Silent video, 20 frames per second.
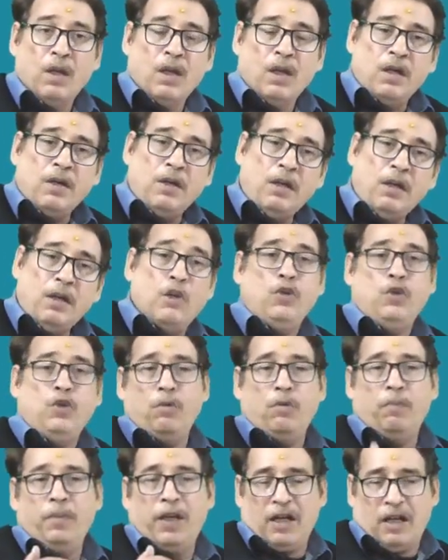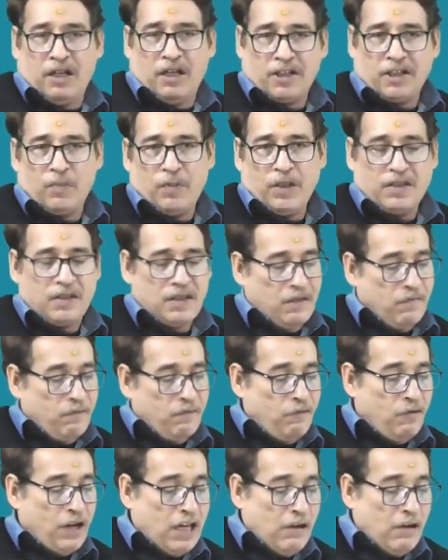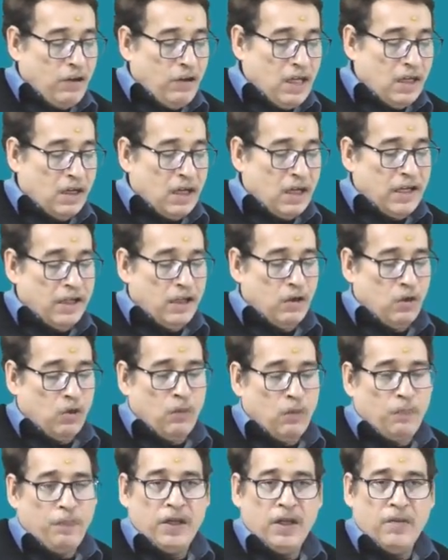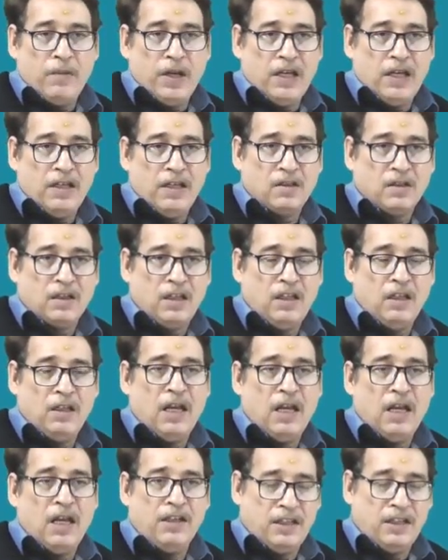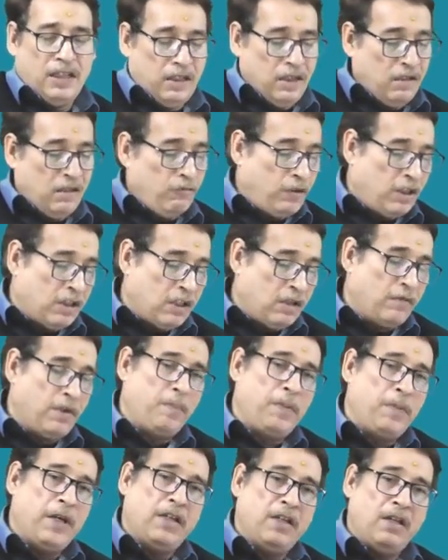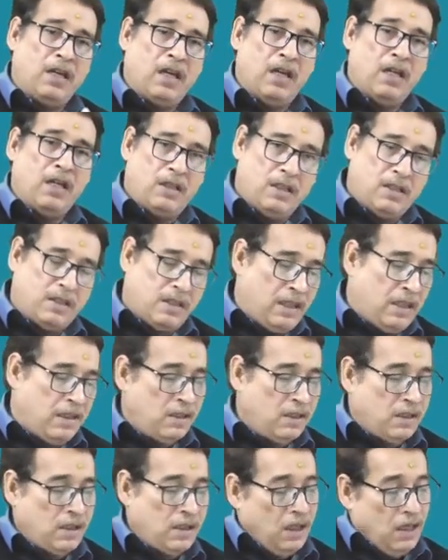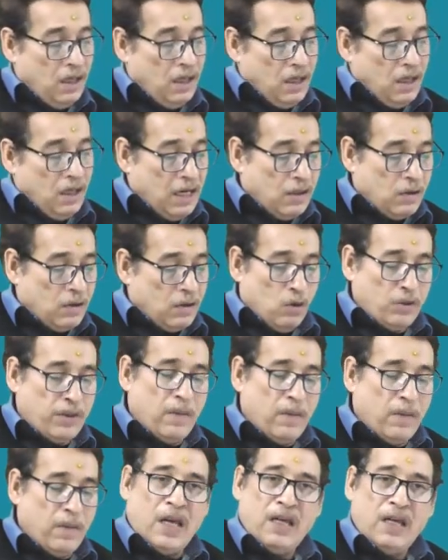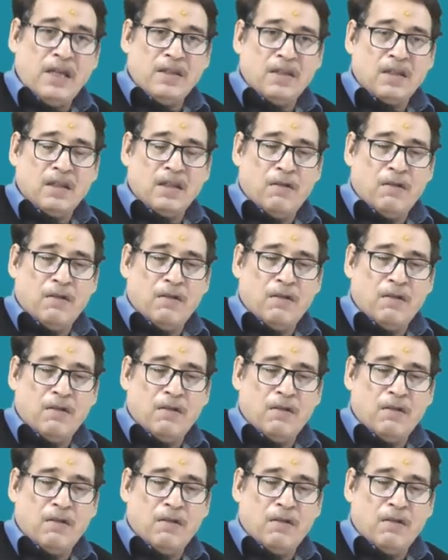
Now you may ask me, sir, why we are writing opening balance 3 and then whatever petty cash is sent and closing balance?